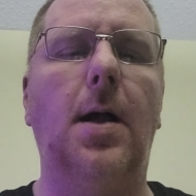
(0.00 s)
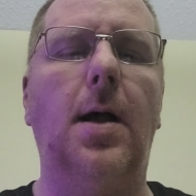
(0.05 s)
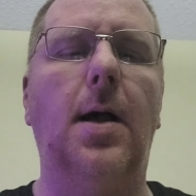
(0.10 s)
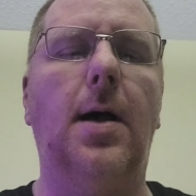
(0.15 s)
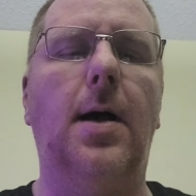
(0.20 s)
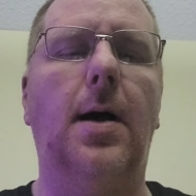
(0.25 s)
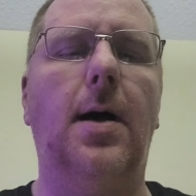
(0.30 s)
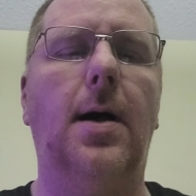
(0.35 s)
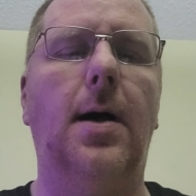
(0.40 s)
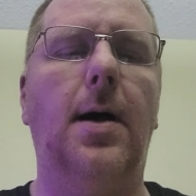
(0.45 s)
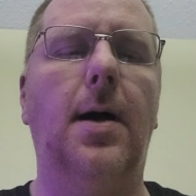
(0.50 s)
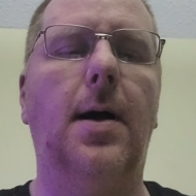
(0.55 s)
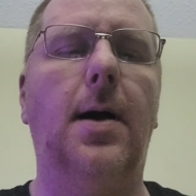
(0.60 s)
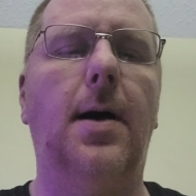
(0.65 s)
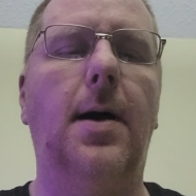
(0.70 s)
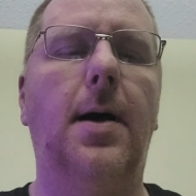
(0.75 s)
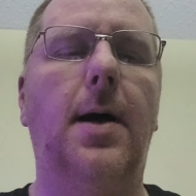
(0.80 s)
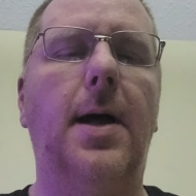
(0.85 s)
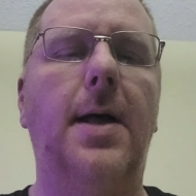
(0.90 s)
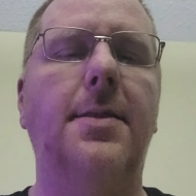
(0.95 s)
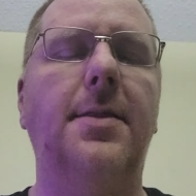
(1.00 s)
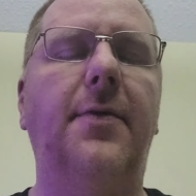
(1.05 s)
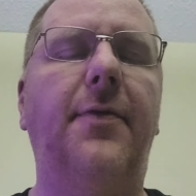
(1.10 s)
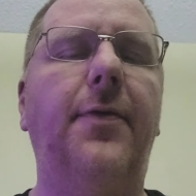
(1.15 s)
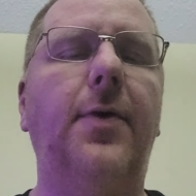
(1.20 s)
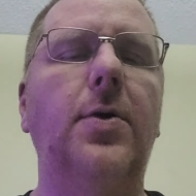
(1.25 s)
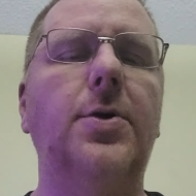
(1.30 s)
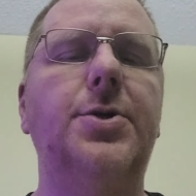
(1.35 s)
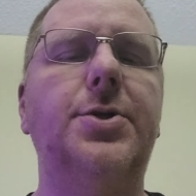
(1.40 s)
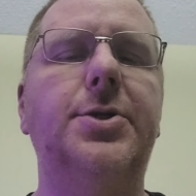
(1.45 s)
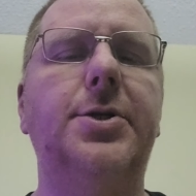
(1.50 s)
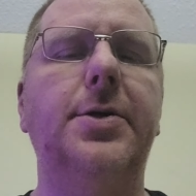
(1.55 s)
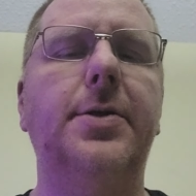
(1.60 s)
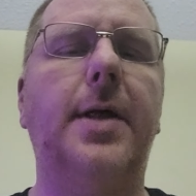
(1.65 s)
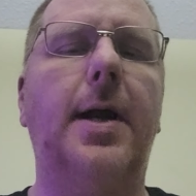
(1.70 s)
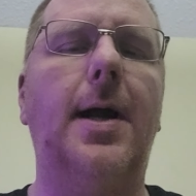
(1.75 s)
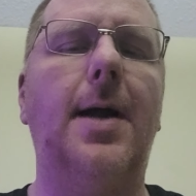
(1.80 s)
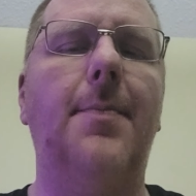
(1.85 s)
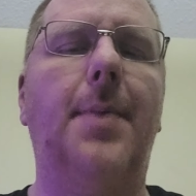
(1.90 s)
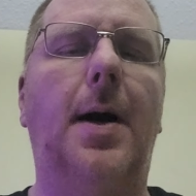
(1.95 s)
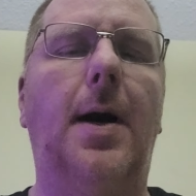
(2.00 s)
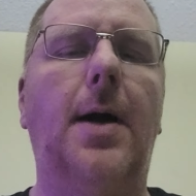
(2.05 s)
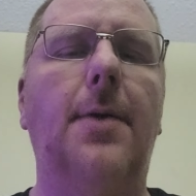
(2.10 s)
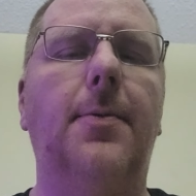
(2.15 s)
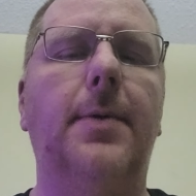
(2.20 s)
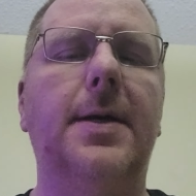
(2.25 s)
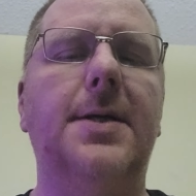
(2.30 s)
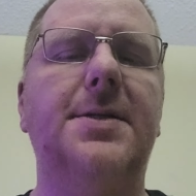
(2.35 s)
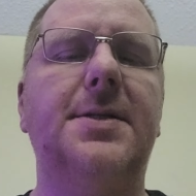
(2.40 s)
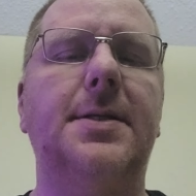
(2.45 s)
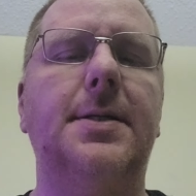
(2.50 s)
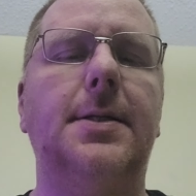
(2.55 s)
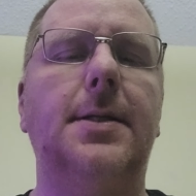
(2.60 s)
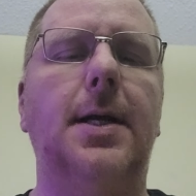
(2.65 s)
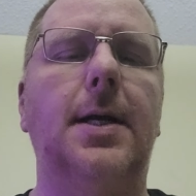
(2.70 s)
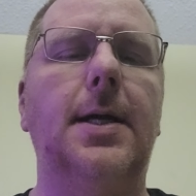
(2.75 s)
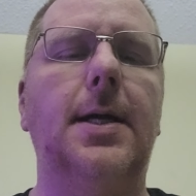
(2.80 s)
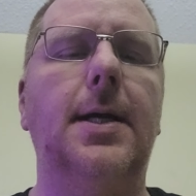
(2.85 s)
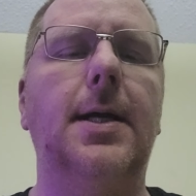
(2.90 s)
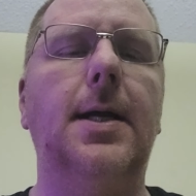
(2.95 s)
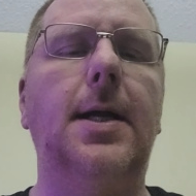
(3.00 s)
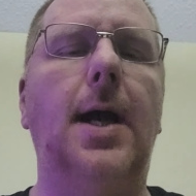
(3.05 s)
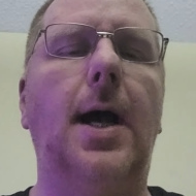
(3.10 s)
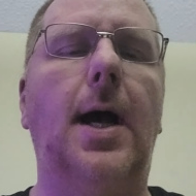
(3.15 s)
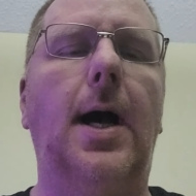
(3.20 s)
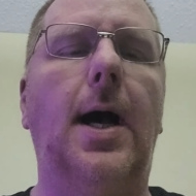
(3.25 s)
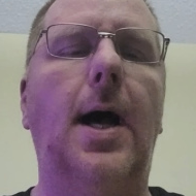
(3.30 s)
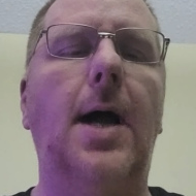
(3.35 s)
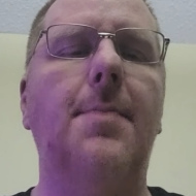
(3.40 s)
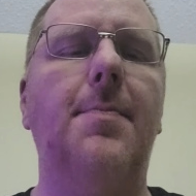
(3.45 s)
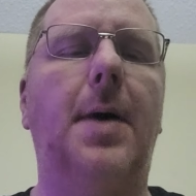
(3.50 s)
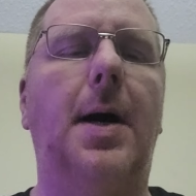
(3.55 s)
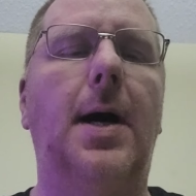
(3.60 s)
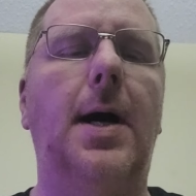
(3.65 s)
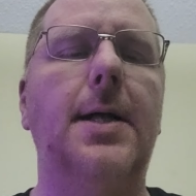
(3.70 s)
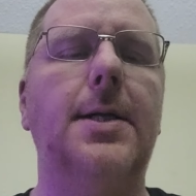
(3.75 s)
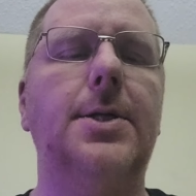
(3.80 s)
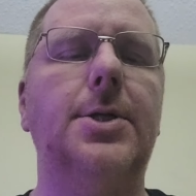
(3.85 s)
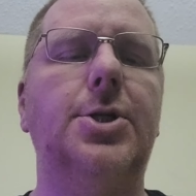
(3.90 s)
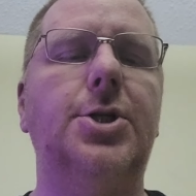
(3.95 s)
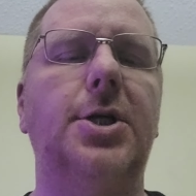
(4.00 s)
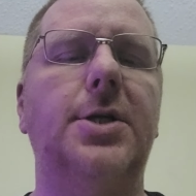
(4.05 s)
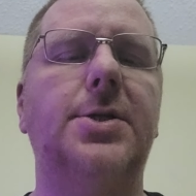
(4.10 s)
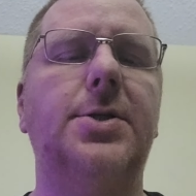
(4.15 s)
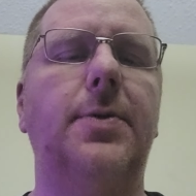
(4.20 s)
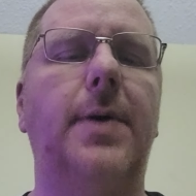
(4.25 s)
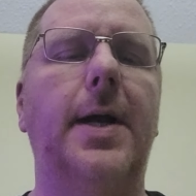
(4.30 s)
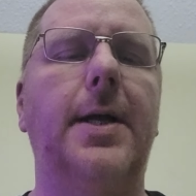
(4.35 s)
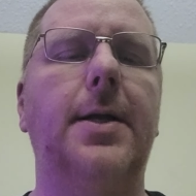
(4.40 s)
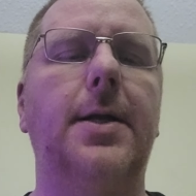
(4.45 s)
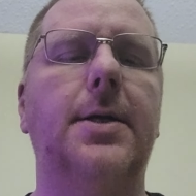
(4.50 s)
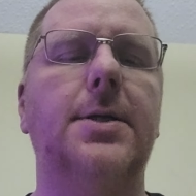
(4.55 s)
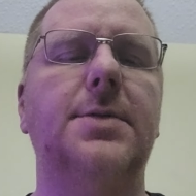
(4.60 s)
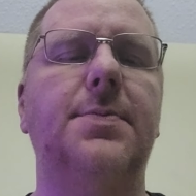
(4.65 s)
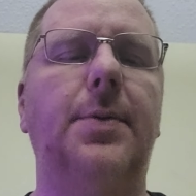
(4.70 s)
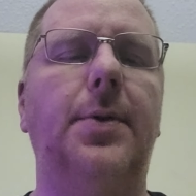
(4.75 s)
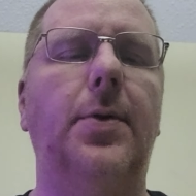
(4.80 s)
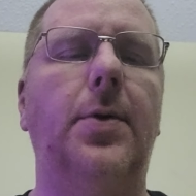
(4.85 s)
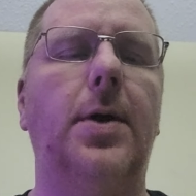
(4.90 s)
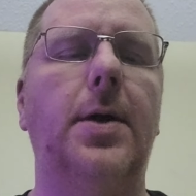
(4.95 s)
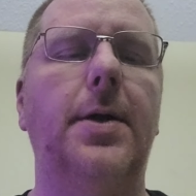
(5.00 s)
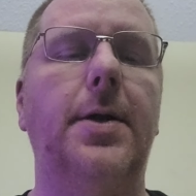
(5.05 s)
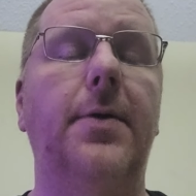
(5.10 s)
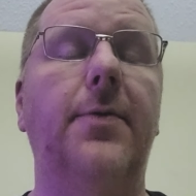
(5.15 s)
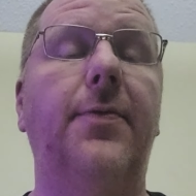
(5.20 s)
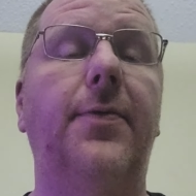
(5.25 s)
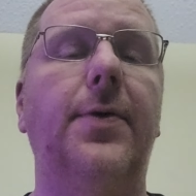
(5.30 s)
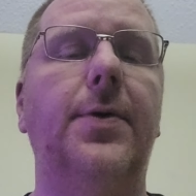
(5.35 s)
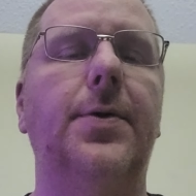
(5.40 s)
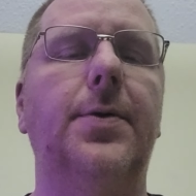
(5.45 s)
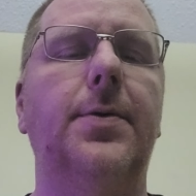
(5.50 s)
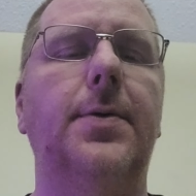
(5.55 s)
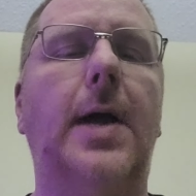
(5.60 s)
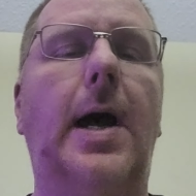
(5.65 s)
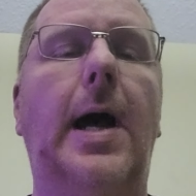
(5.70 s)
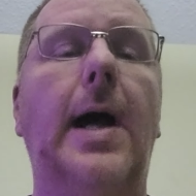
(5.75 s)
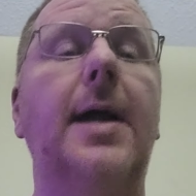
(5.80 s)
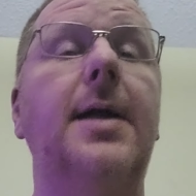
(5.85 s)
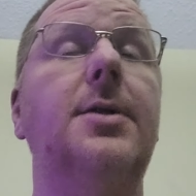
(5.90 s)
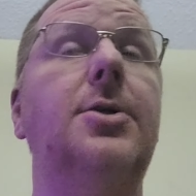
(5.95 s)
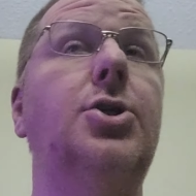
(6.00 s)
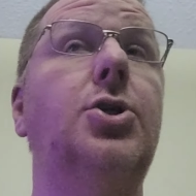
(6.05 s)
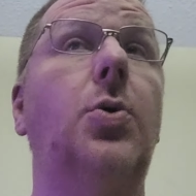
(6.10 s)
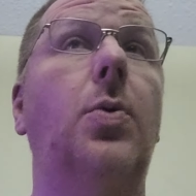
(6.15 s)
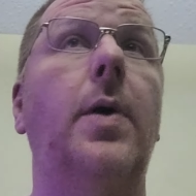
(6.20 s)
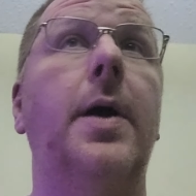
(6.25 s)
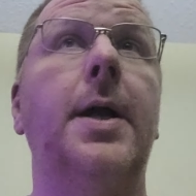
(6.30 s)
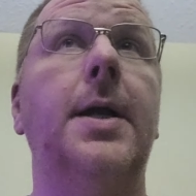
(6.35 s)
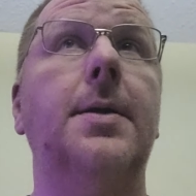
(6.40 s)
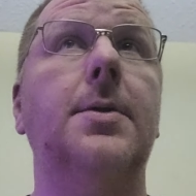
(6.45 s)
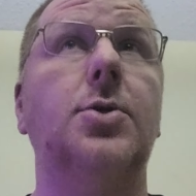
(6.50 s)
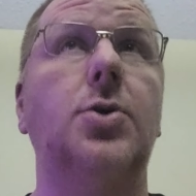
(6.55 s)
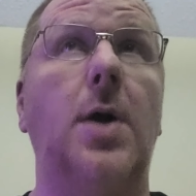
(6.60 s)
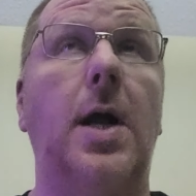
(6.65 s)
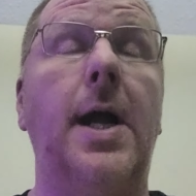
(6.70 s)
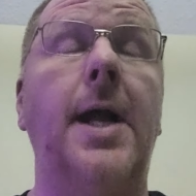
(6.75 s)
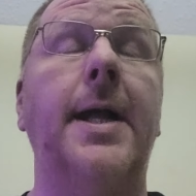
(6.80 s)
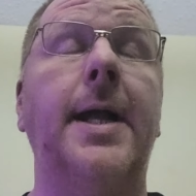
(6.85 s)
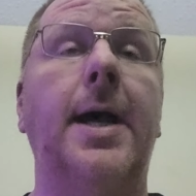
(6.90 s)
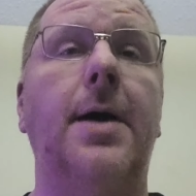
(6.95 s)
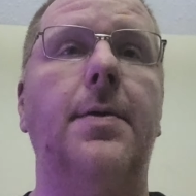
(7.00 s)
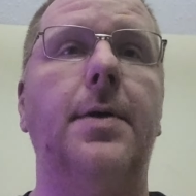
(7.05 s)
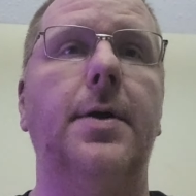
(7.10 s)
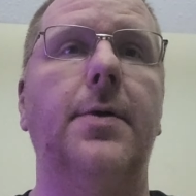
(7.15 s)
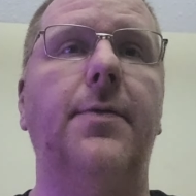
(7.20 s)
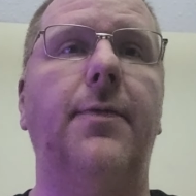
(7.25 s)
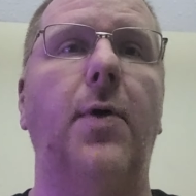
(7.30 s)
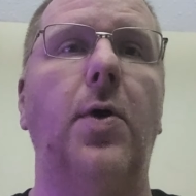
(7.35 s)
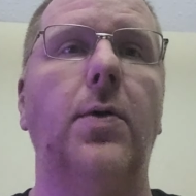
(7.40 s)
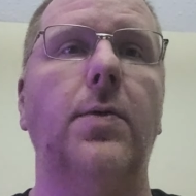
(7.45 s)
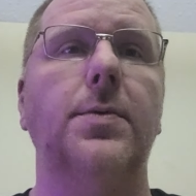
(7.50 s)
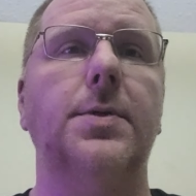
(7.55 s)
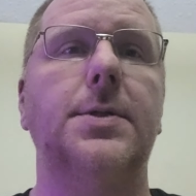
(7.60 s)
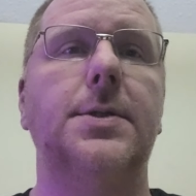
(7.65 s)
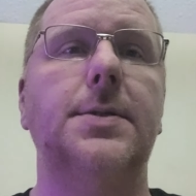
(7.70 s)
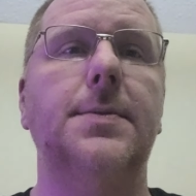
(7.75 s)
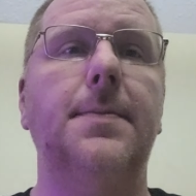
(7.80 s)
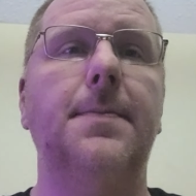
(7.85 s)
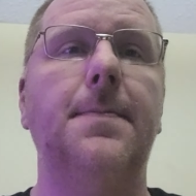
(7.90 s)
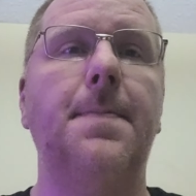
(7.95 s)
And the first two that I bought recently, I bought just so I could explore new food. I enjoy trying out new foods.